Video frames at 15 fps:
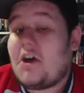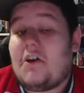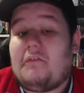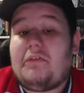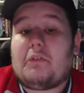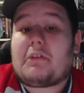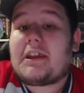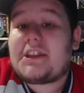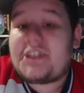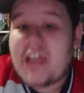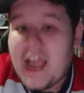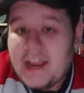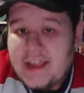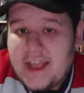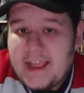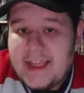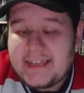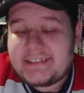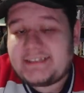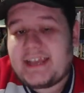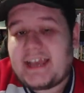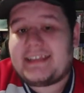Florian Xhekaj
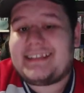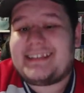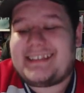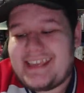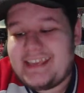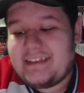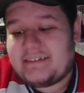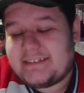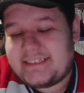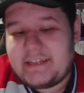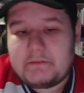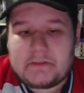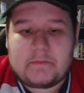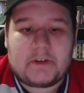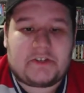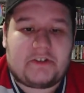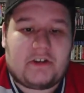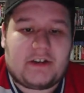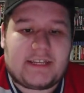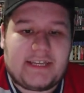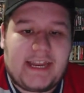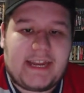has signed his ELC with the
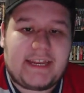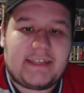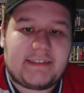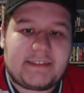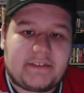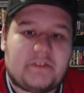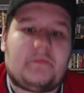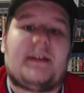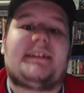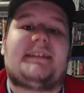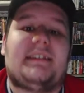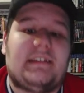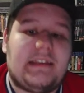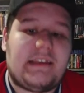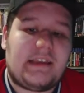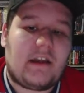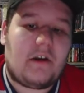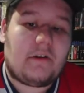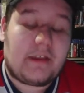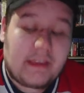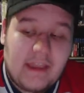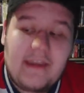Montreal Canadiens, so the rest of the league
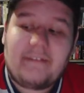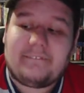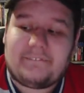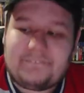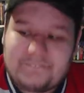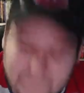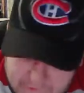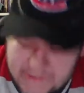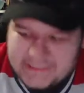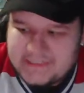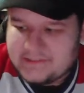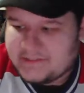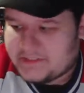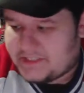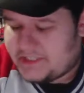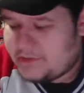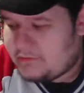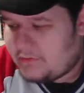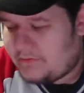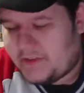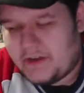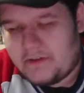going, fuck, there's two
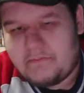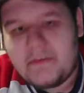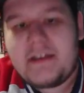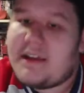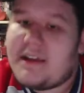of them.